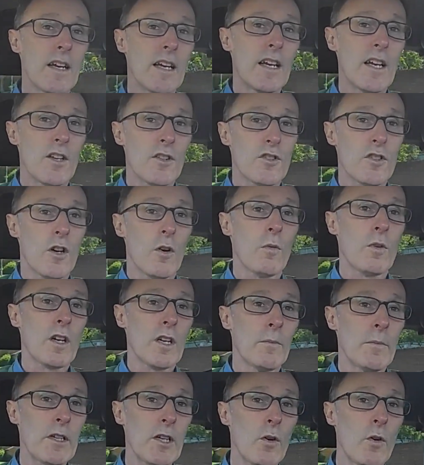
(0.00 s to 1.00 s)
So we're going to
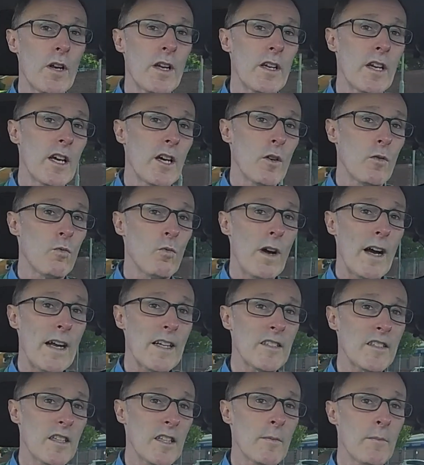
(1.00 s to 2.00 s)
be going right
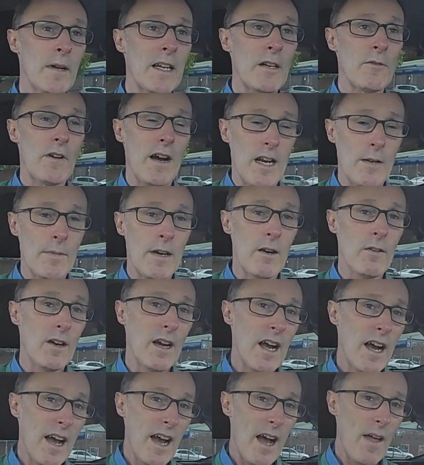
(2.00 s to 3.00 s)
at the mini roundabout,
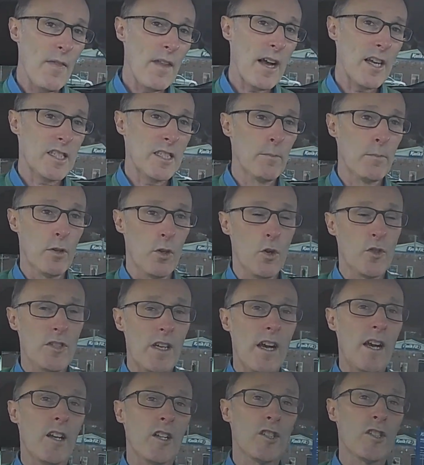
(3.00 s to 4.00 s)
and that's the blue
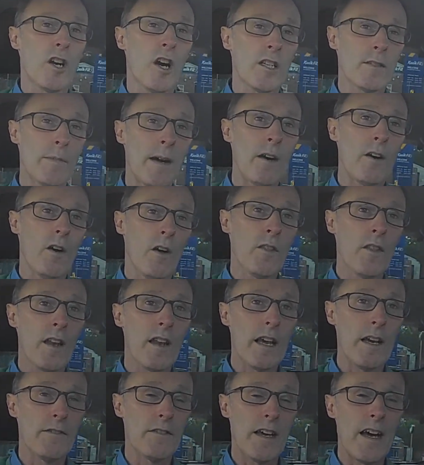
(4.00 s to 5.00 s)
sign I talked about on the
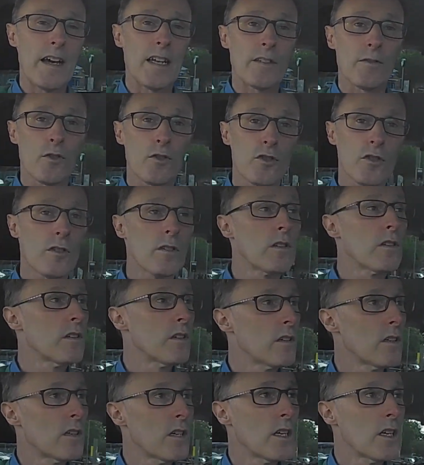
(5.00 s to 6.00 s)
left ahead of us.
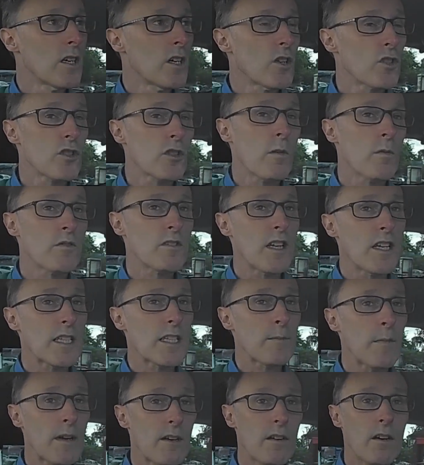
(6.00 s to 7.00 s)
So centre
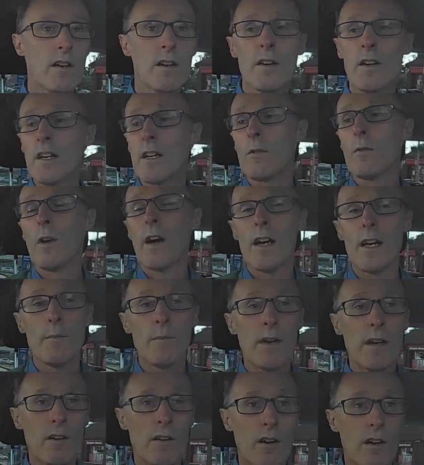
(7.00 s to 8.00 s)
mirror, right
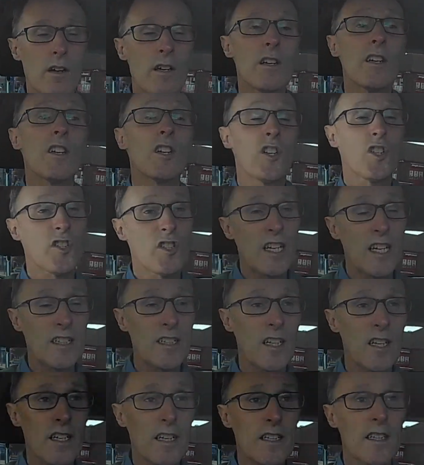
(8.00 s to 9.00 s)
mirror,
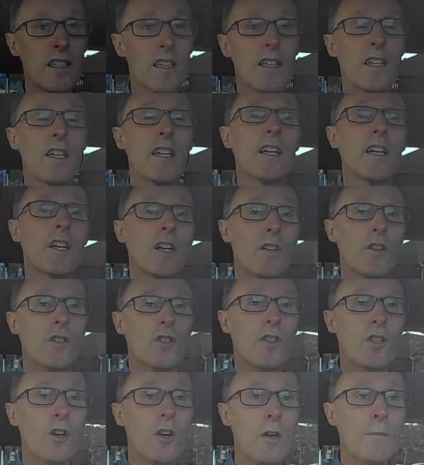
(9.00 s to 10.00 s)
signalling,
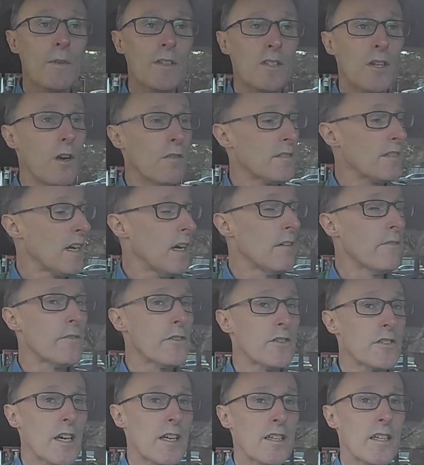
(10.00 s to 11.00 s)
slowing myself down for
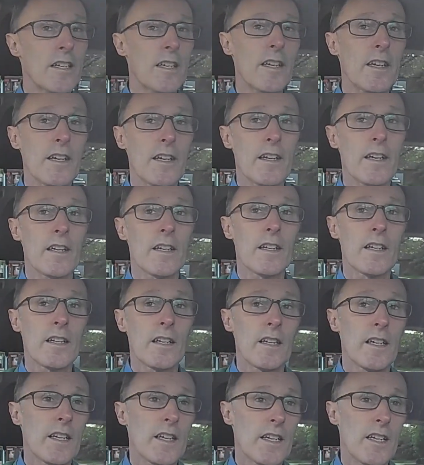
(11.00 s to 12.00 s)
second gear,
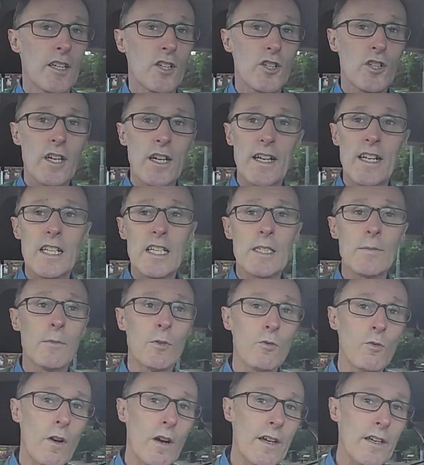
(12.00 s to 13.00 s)
checking to my
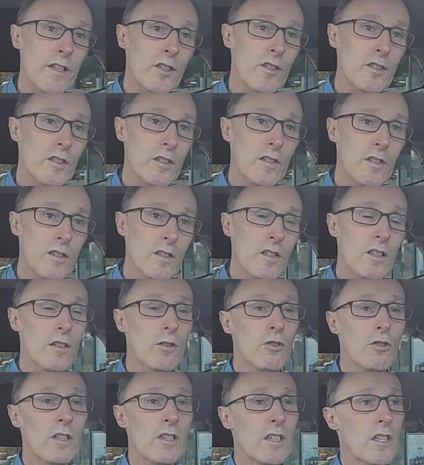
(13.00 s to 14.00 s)
right,
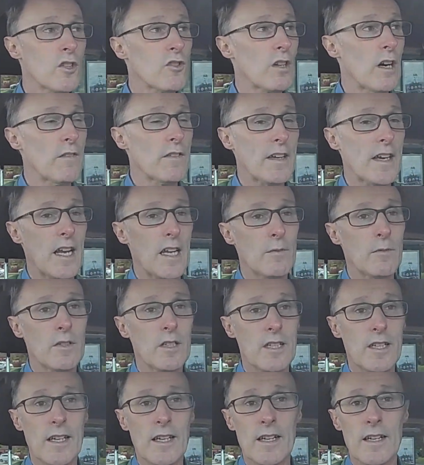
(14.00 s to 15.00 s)
looking at the traffic ahead of the
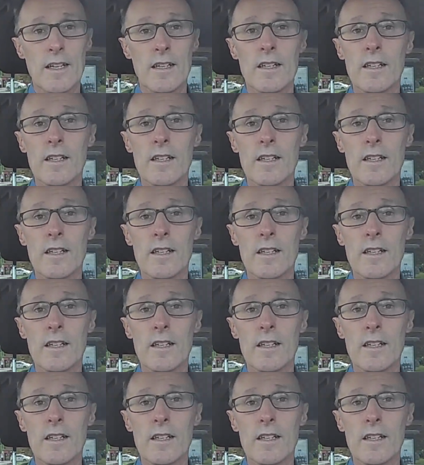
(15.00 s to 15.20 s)
car,